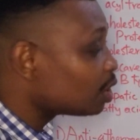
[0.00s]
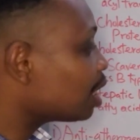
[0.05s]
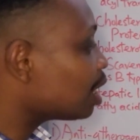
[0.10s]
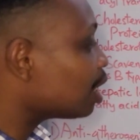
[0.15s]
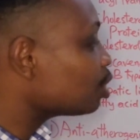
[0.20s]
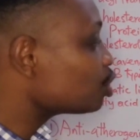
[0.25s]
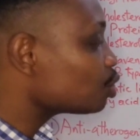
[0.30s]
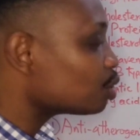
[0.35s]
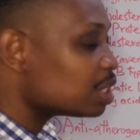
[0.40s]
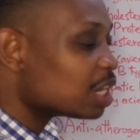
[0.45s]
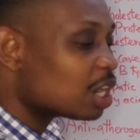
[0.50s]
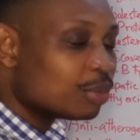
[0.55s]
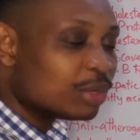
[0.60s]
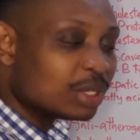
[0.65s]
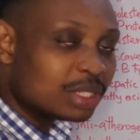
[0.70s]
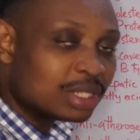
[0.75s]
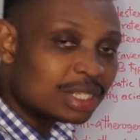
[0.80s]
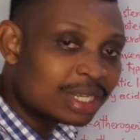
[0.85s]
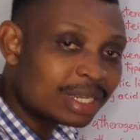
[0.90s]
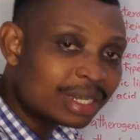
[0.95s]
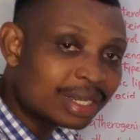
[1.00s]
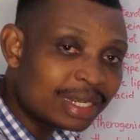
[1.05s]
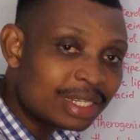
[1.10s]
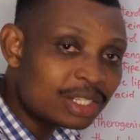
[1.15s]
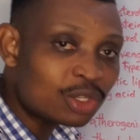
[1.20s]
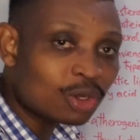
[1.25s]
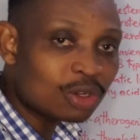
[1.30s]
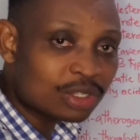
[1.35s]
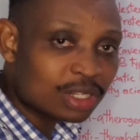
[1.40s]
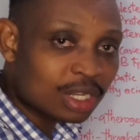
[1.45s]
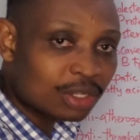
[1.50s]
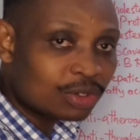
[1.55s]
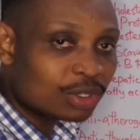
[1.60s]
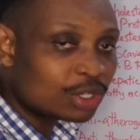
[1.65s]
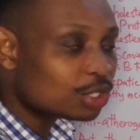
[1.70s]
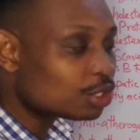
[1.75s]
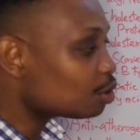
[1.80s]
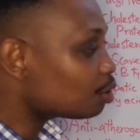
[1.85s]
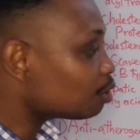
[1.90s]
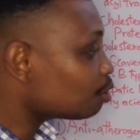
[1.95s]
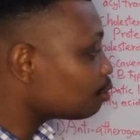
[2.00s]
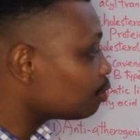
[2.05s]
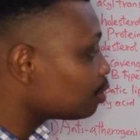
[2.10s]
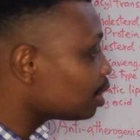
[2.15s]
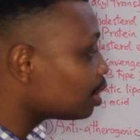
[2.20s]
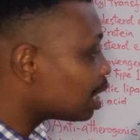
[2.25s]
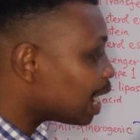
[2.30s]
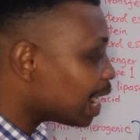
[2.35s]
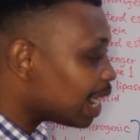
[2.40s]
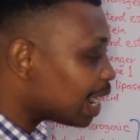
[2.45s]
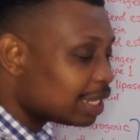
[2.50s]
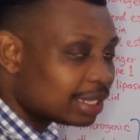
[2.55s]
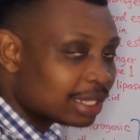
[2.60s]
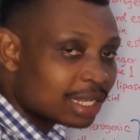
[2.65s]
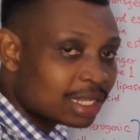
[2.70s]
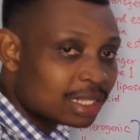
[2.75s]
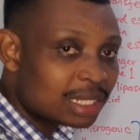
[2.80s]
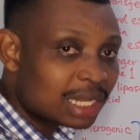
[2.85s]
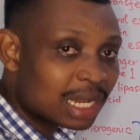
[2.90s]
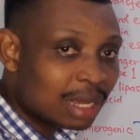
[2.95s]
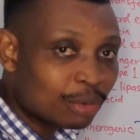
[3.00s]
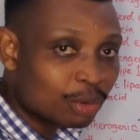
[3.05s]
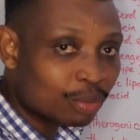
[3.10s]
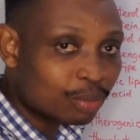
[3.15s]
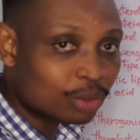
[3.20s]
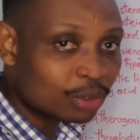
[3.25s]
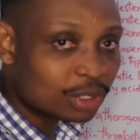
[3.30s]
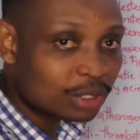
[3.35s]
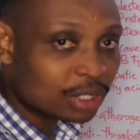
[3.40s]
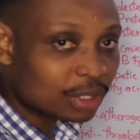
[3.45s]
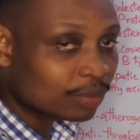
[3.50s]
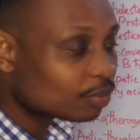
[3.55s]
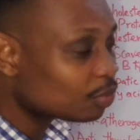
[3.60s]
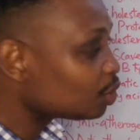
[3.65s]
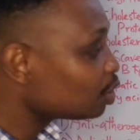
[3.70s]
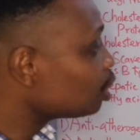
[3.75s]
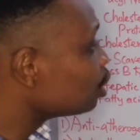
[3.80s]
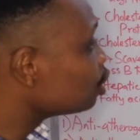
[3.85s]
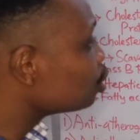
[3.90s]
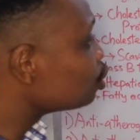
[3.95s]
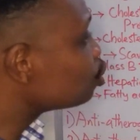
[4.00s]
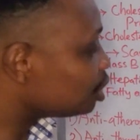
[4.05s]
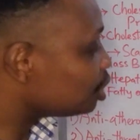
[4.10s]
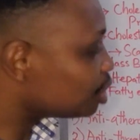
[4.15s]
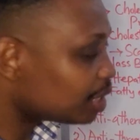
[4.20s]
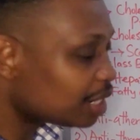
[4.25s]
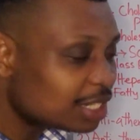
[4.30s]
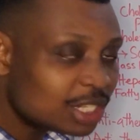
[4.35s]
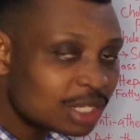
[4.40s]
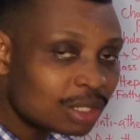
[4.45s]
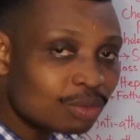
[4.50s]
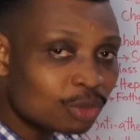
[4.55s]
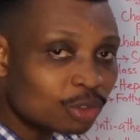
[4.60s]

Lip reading: Also, there will be decreased concentration of high density lipoprotein. A genetic